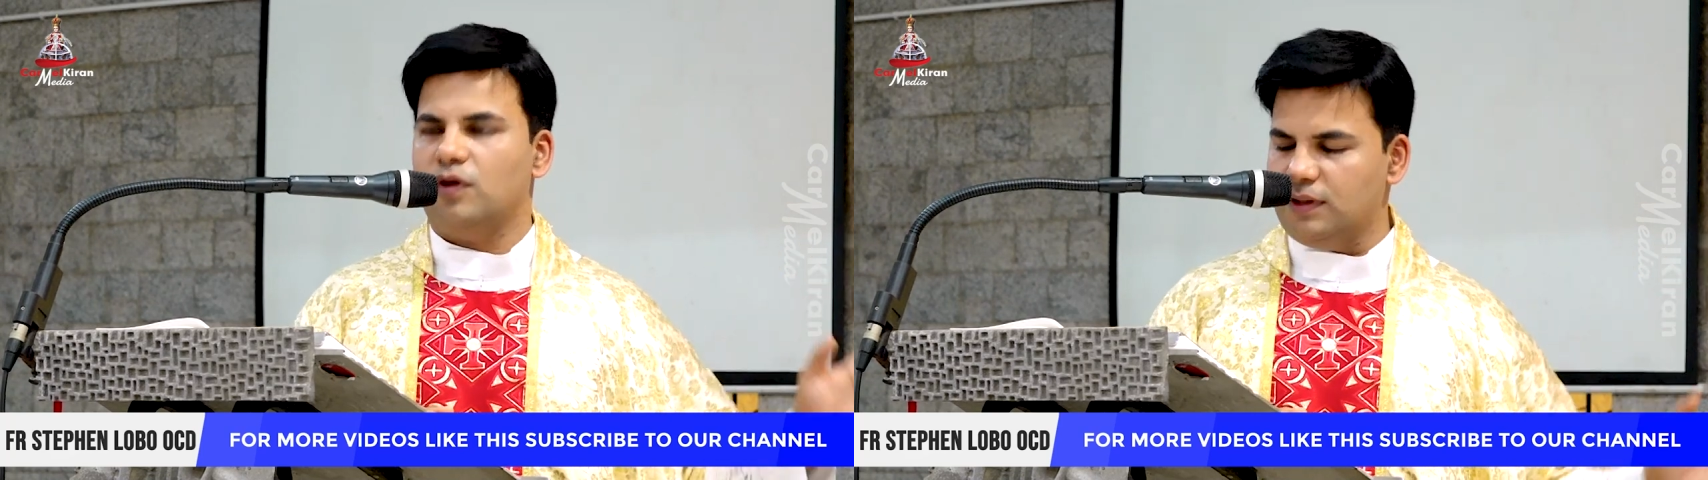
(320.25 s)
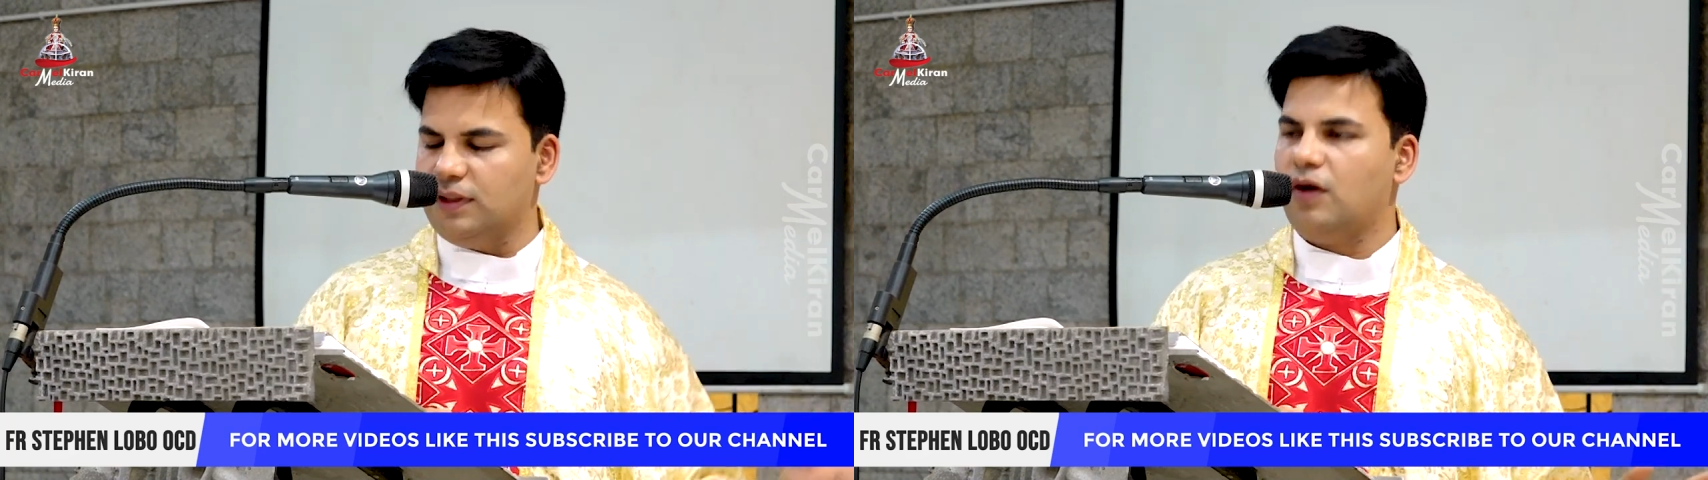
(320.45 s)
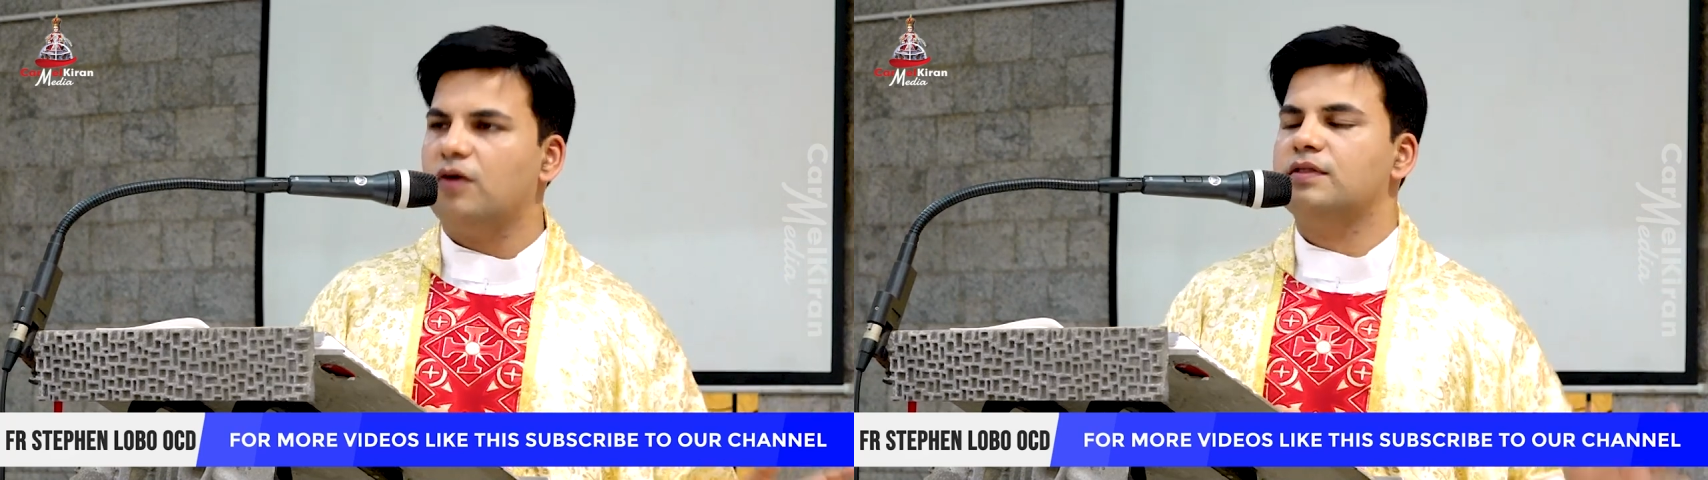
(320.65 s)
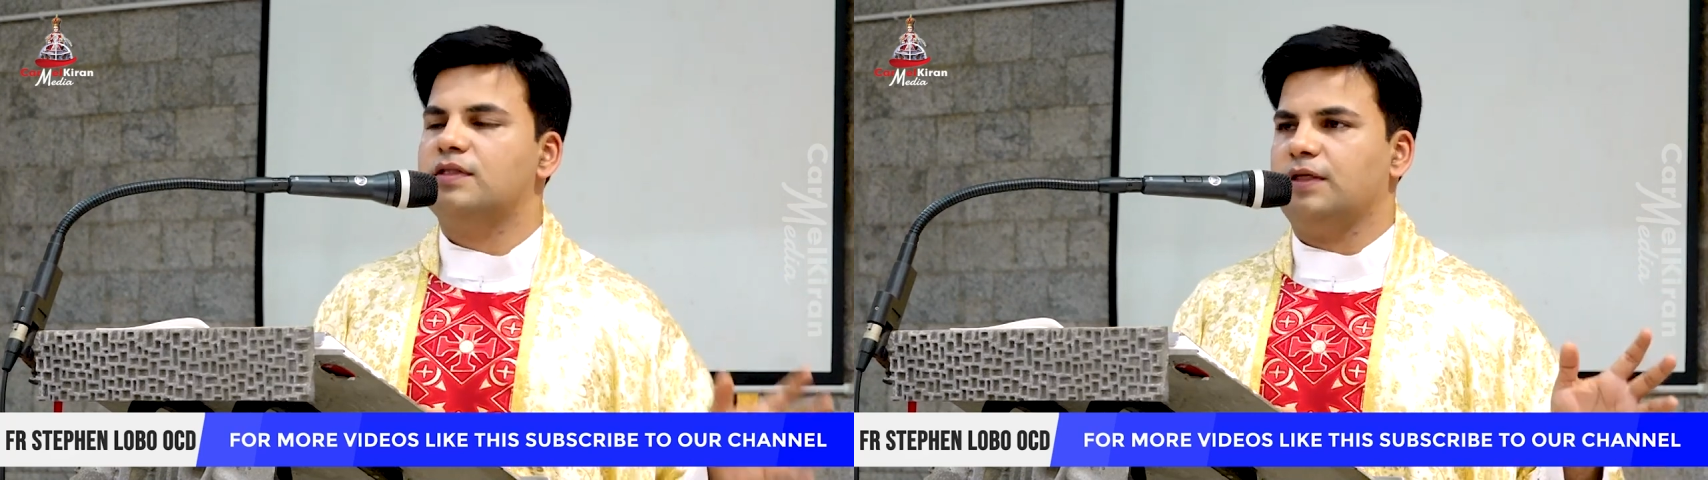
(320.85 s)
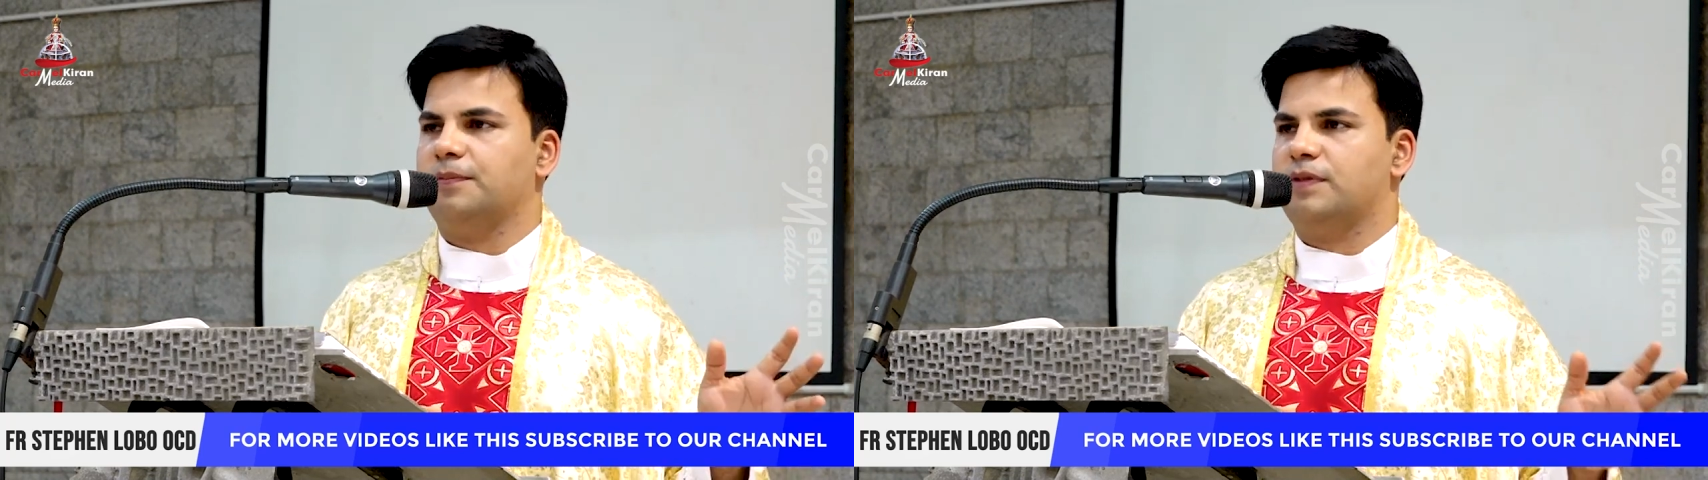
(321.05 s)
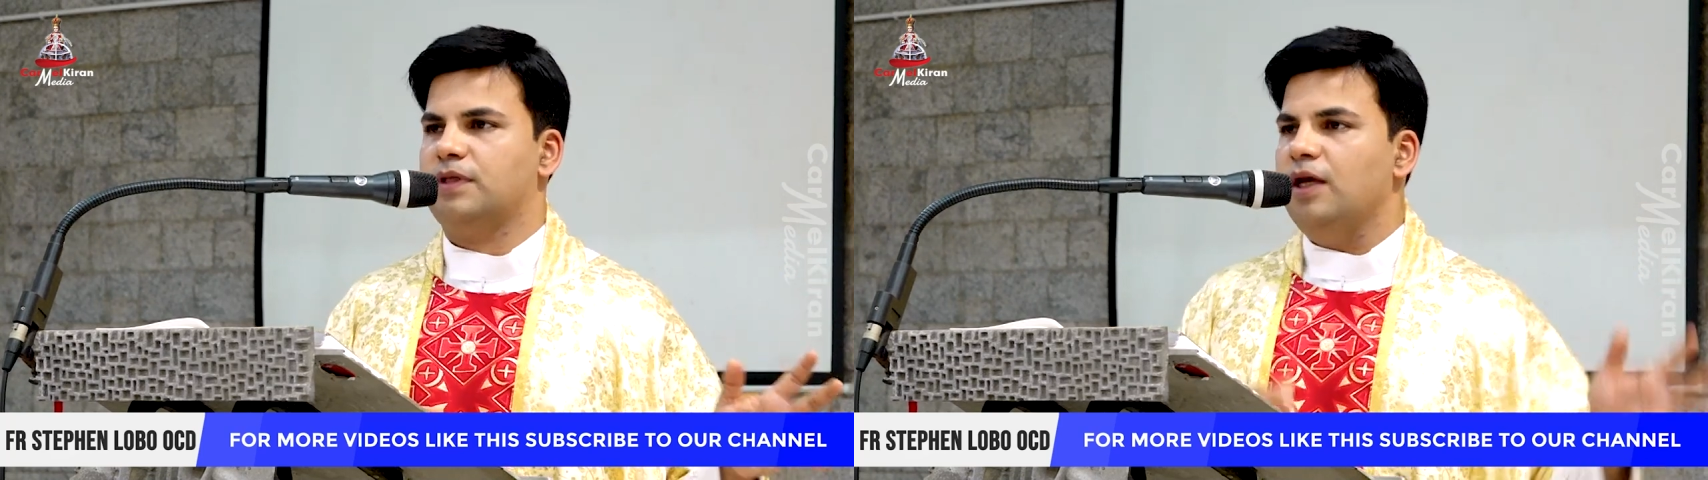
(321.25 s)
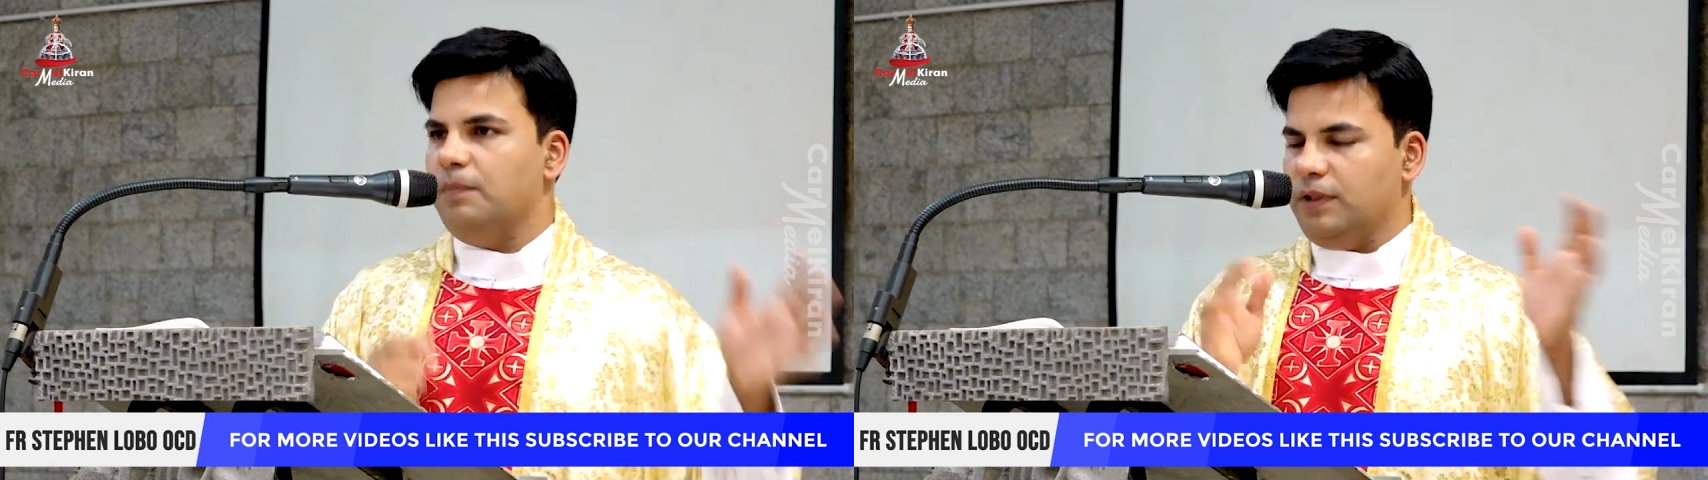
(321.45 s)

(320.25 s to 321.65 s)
or the concepts,